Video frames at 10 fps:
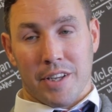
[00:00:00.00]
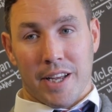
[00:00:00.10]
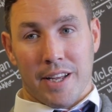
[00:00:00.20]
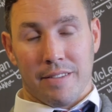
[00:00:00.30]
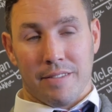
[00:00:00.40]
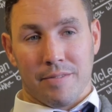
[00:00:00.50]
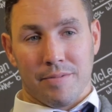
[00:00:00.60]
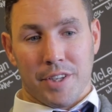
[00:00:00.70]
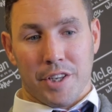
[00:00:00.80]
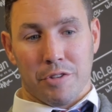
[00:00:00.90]
Uh,
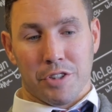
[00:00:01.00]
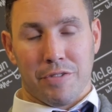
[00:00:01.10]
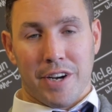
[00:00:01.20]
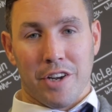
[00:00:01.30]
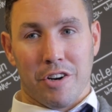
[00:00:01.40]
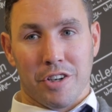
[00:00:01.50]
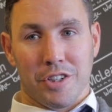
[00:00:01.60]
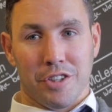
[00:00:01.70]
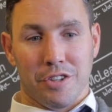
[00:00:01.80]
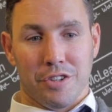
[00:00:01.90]
you know, it's very
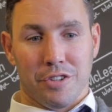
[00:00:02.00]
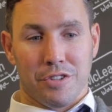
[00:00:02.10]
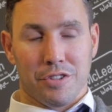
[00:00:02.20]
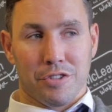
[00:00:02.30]
hard to